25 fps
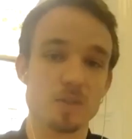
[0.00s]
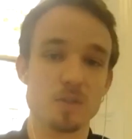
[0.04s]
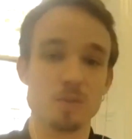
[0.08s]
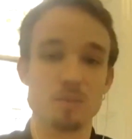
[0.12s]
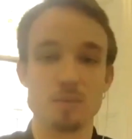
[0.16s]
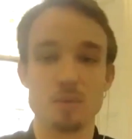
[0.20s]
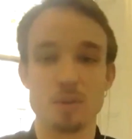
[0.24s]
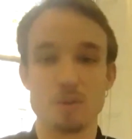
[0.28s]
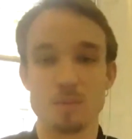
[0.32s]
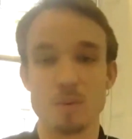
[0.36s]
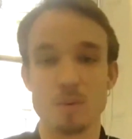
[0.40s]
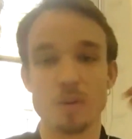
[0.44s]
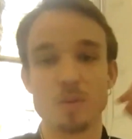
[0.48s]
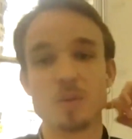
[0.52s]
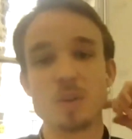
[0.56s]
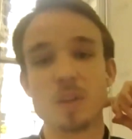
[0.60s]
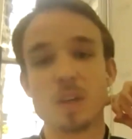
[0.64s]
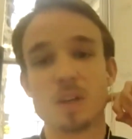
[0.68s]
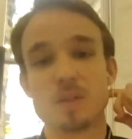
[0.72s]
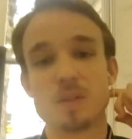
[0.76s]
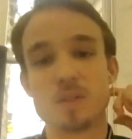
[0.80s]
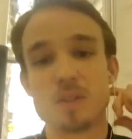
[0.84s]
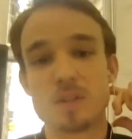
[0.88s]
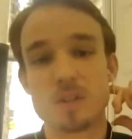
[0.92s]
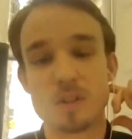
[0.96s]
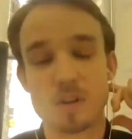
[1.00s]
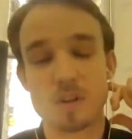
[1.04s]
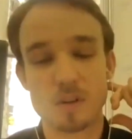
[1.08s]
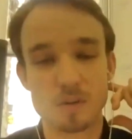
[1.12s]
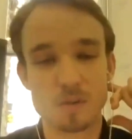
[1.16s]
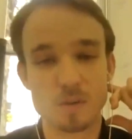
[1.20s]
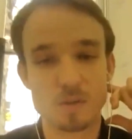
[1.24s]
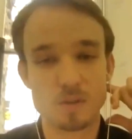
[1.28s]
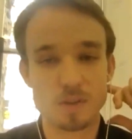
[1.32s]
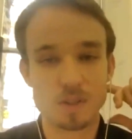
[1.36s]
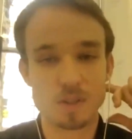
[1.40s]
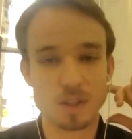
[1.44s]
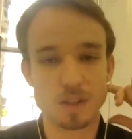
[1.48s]
to promote our
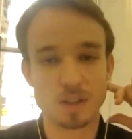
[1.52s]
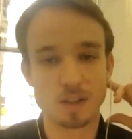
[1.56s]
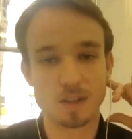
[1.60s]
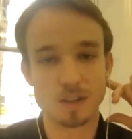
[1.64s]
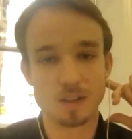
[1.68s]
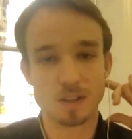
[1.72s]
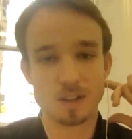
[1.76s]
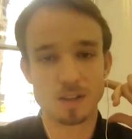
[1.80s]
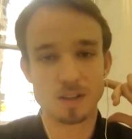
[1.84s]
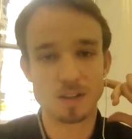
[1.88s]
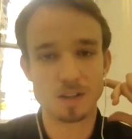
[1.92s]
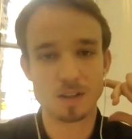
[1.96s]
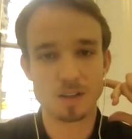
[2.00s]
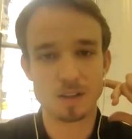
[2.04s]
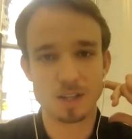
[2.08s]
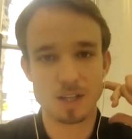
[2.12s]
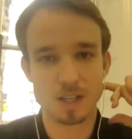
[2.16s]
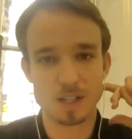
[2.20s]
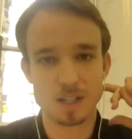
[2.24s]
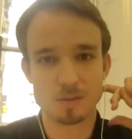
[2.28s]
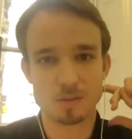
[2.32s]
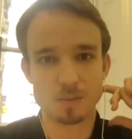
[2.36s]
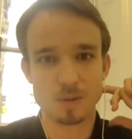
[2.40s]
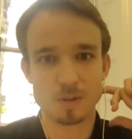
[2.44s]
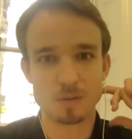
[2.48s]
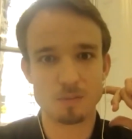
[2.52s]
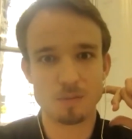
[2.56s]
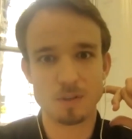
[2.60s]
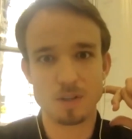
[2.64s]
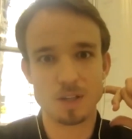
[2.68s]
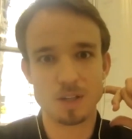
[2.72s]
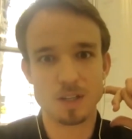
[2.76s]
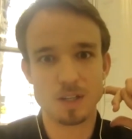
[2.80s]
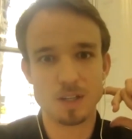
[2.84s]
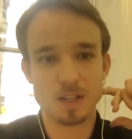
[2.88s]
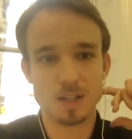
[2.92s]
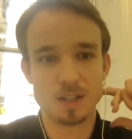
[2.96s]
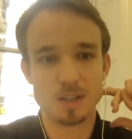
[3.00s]
shows. And that's what we
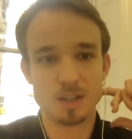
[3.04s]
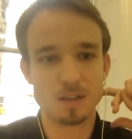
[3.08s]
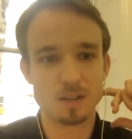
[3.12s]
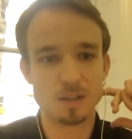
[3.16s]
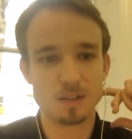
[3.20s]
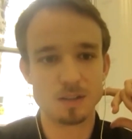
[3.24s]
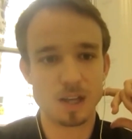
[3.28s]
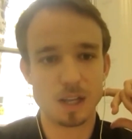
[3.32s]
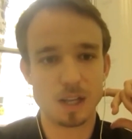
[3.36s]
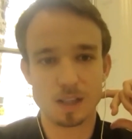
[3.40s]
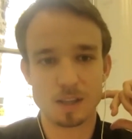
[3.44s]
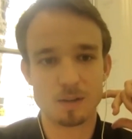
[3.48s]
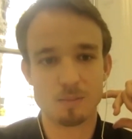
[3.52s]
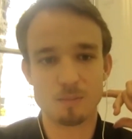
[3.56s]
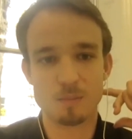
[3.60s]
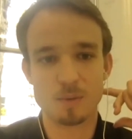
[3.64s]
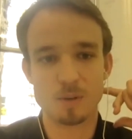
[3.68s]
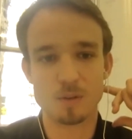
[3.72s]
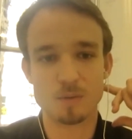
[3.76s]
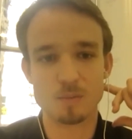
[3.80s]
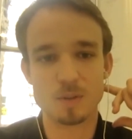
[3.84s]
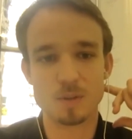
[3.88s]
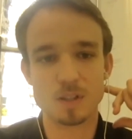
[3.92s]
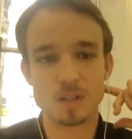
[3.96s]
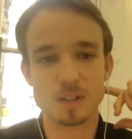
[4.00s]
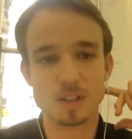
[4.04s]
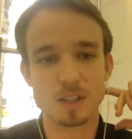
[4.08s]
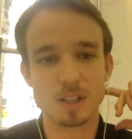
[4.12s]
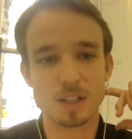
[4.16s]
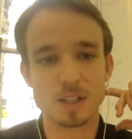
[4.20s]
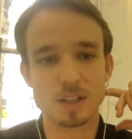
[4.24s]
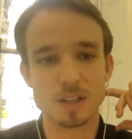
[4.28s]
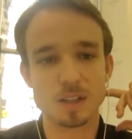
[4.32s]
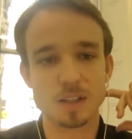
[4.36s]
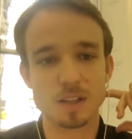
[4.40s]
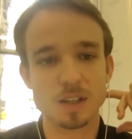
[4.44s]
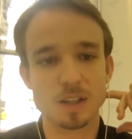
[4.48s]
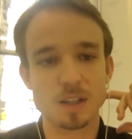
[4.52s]
need at the moment.
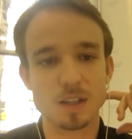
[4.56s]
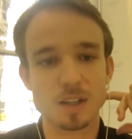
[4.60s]
And